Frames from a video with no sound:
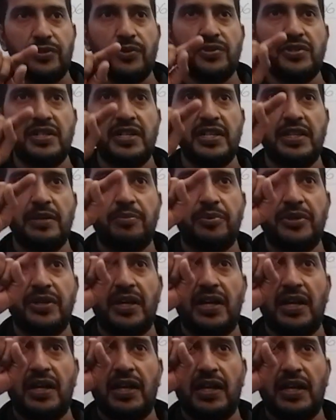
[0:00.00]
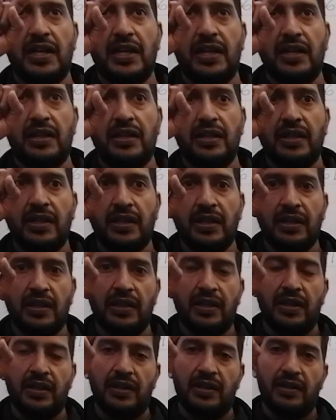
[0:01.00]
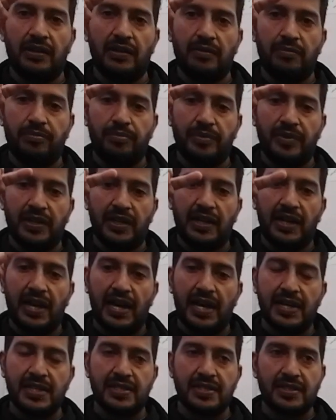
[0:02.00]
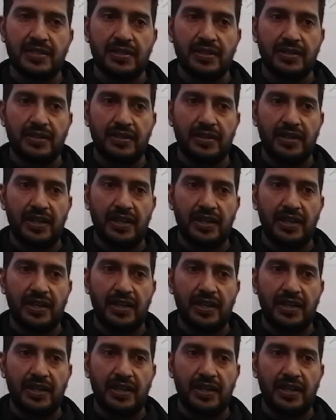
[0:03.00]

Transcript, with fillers: Usually they put a, a glass,